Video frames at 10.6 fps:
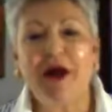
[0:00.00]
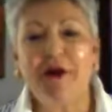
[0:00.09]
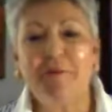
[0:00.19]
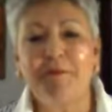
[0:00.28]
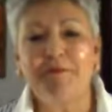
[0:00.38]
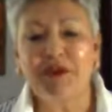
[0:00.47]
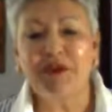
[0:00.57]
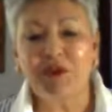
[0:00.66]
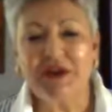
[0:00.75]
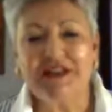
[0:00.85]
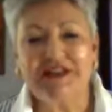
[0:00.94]
an
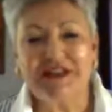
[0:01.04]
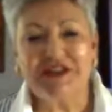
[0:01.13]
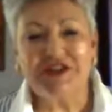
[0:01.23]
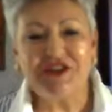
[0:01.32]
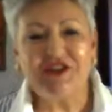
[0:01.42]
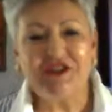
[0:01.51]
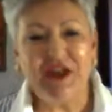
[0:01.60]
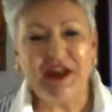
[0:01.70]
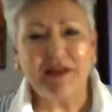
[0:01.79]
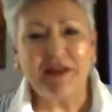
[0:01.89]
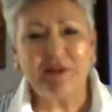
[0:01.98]
organization
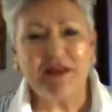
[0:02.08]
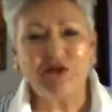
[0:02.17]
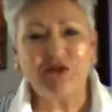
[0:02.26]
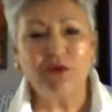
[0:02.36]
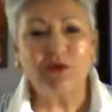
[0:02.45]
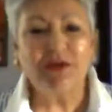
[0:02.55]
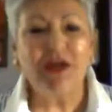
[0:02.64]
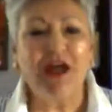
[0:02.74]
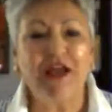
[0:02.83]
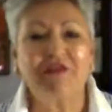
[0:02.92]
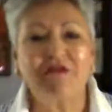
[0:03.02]
inviting me to
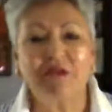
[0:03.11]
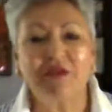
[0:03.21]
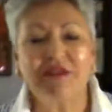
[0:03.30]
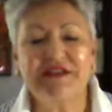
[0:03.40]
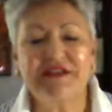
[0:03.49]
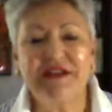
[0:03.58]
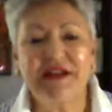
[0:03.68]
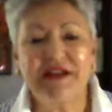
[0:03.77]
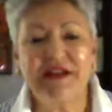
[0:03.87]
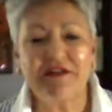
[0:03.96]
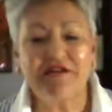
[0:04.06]
apply for the
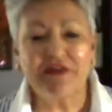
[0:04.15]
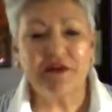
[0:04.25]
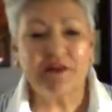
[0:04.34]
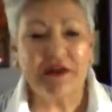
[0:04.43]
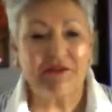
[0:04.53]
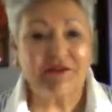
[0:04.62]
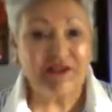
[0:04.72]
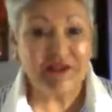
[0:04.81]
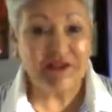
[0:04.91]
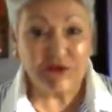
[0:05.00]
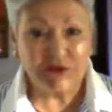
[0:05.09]
dean of their
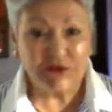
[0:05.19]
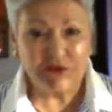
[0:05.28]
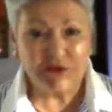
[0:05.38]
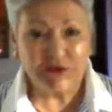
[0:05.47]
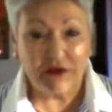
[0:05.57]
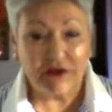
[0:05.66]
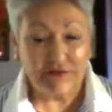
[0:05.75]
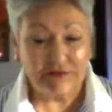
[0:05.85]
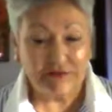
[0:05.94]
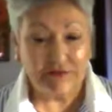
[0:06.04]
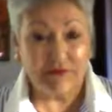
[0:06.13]
metaphysical school,
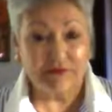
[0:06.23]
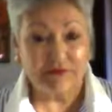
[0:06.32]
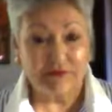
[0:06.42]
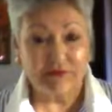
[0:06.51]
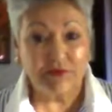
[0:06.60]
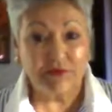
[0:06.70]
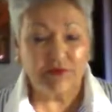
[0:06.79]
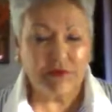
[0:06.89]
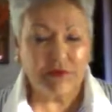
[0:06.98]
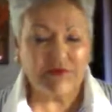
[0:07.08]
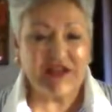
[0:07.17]

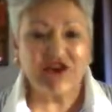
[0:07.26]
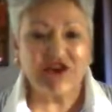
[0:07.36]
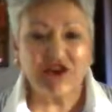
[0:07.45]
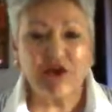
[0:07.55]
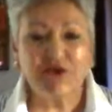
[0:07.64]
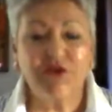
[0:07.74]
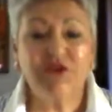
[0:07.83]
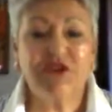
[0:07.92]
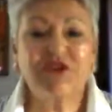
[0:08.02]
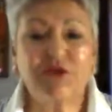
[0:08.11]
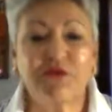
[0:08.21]
what was actually called
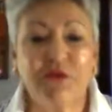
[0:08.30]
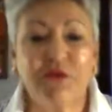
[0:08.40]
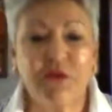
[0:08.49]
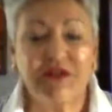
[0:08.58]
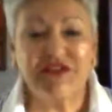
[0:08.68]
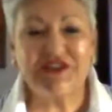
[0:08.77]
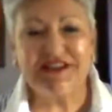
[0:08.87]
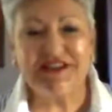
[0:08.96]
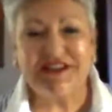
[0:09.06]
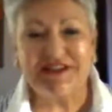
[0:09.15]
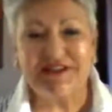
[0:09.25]
Unity School for Religious
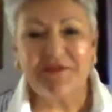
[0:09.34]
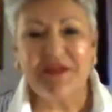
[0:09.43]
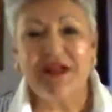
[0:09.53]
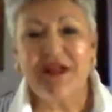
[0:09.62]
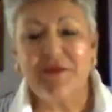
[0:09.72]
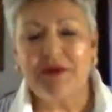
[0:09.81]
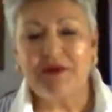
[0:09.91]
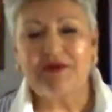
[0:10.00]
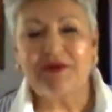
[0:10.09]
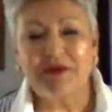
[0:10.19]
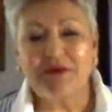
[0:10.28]
Studies. But it
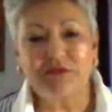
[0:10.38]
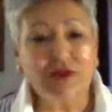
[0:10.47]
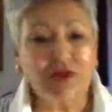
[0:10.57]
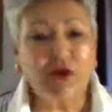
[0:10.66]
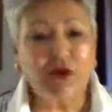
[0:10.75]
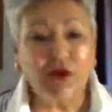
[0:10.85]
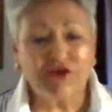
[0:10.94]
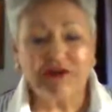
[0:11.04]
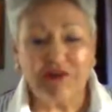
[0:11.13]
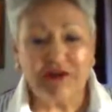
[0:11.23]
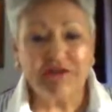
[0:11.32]
was one of the
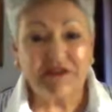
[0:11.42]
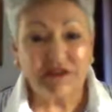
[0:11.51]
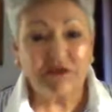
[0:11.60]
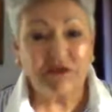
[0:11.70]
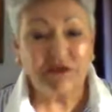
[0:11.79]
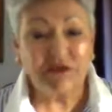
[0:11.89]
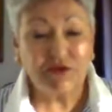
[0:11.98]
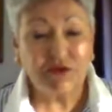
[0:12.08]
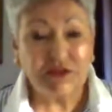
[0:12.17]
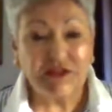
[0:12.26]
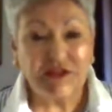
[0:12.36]
largest metaphysical
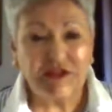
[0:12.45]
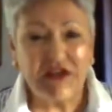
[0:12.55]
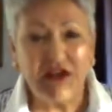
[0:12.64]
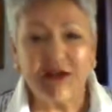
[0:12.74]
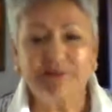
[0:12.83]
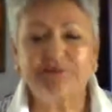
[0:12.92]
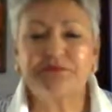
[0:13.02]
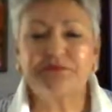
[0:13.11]
schools at the time.